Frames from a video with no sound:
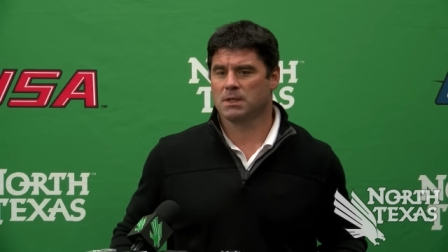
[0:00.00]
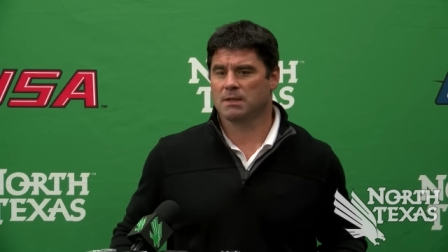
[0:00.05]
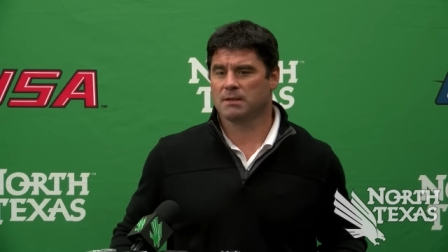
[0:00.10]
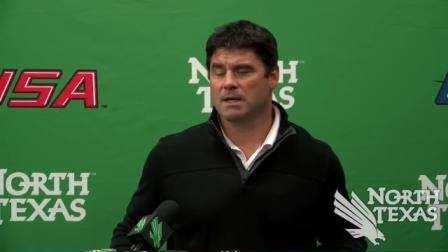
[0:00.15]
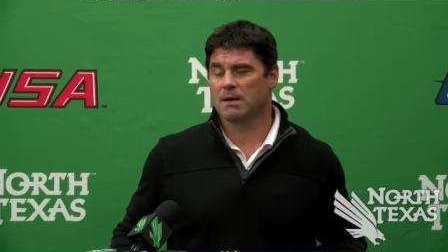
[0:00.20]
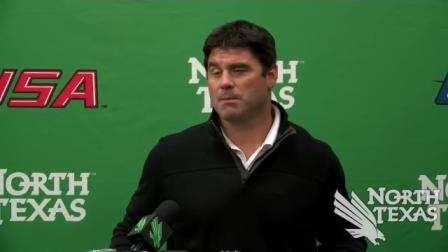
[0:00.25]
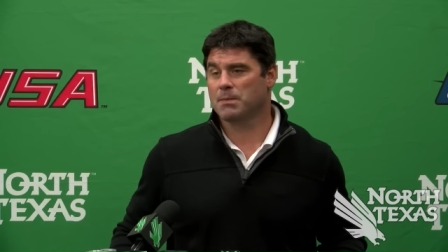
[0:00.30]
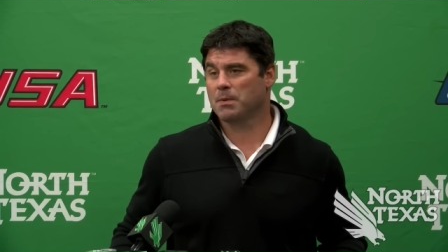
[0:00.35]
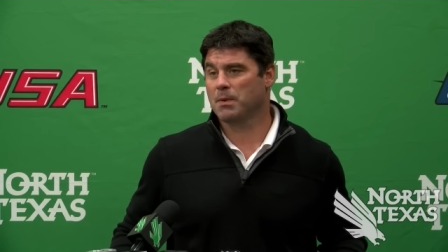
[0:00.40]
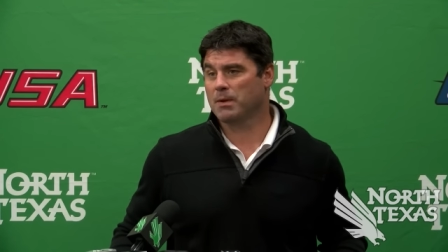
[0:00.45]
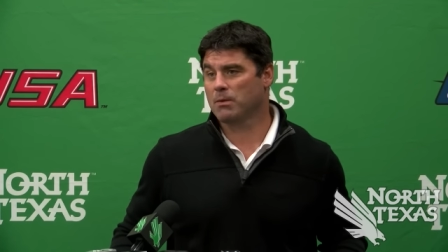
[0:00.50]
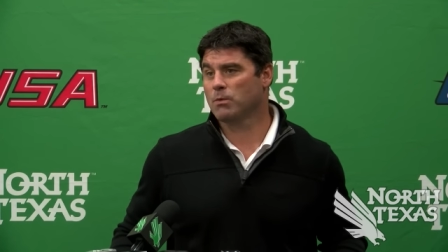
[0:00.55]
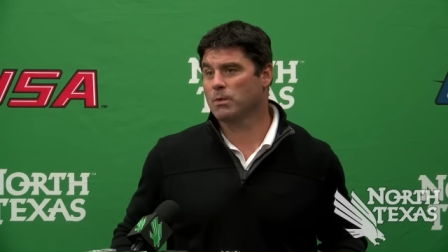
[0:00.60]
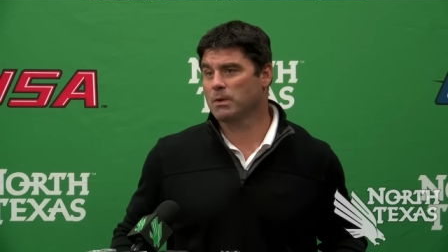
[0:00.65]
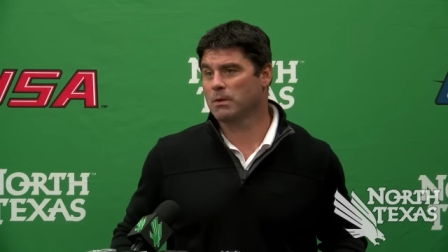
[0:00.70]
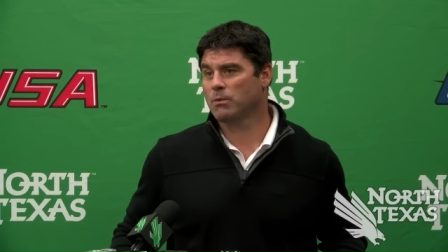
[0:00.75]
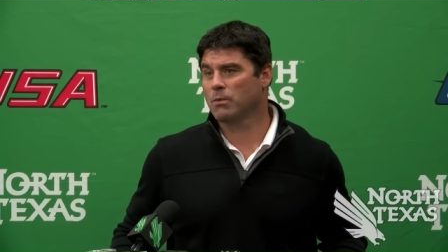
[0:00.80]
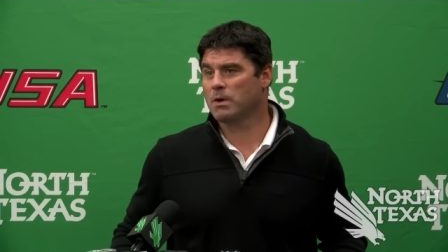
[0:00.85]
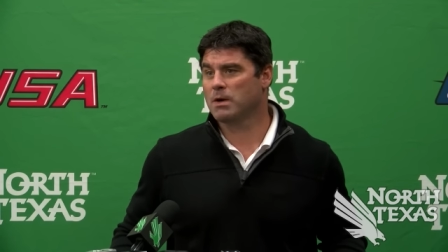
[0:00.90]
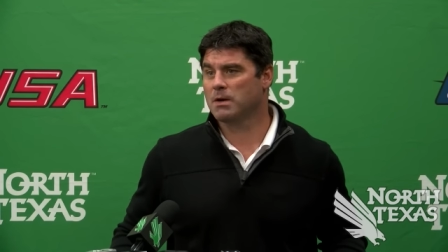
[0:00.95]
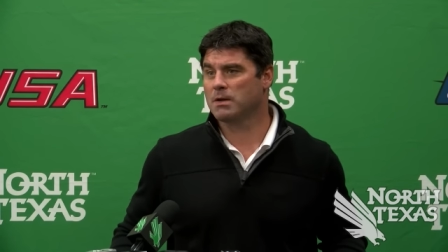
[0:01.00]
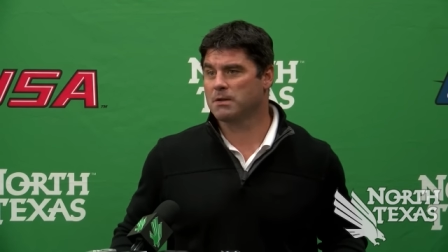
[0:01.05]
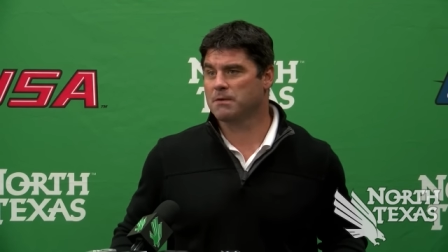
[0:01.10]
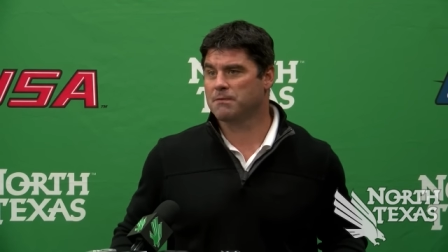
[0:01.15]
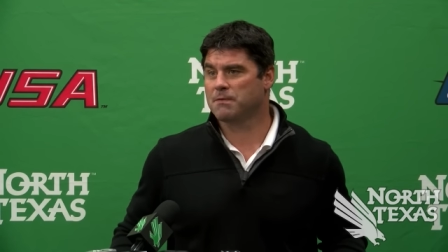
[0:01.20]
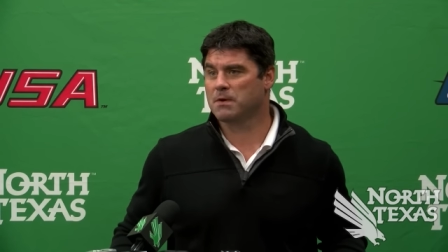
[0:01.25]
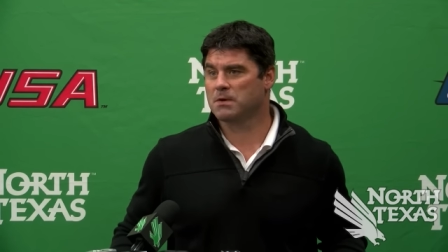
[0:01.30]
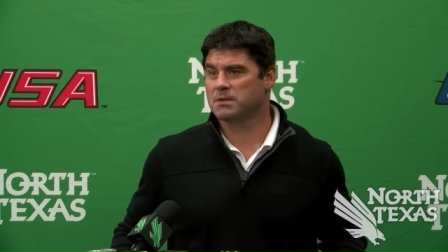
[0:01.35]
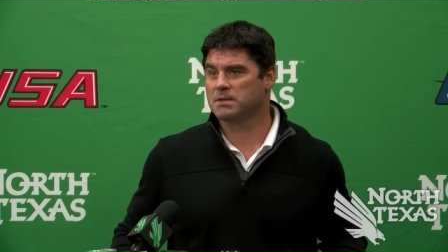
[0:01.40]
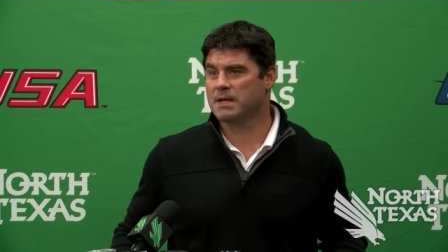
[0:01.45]
thought we played really well in the
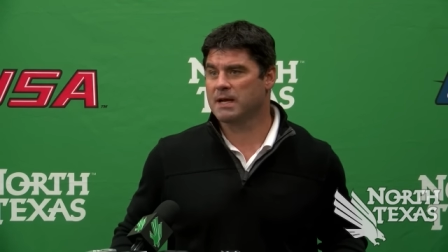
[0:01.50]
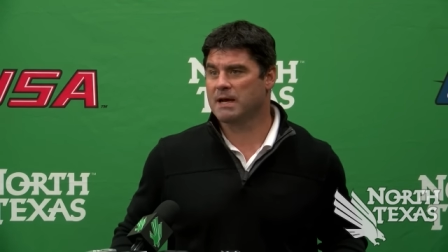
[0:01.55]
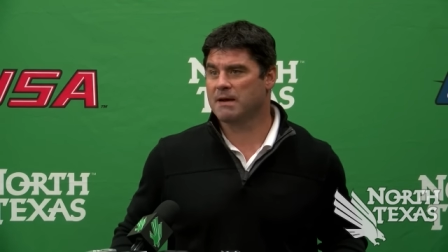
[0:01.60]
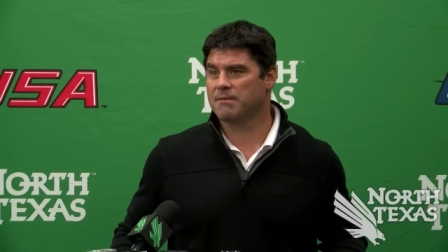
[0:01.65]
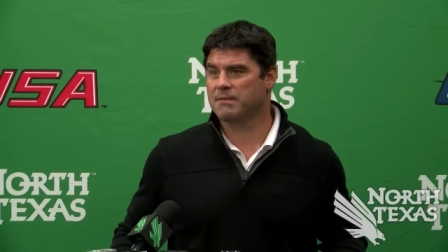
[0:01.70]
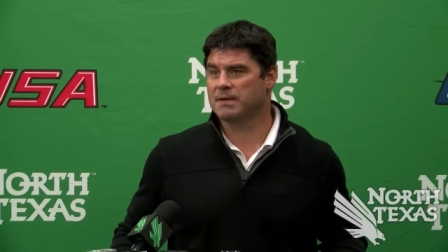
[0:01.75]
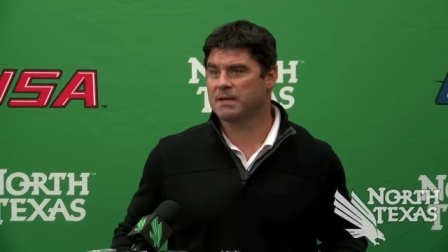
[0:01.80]
first half.